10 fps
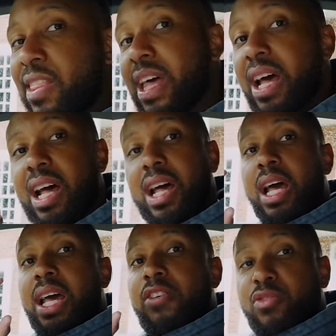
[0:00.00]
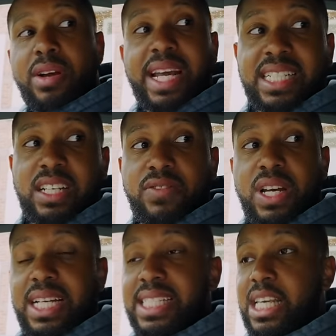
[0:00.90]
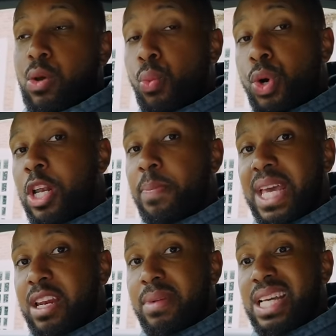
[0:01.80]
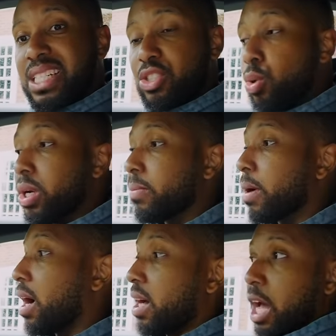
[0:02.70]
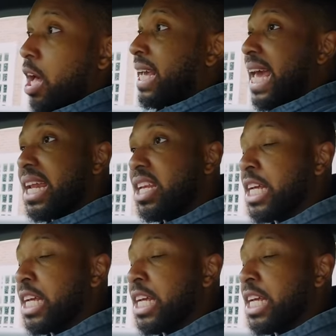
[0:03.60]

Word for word: The Ferrari SF90 would be an amazing touring car. Again,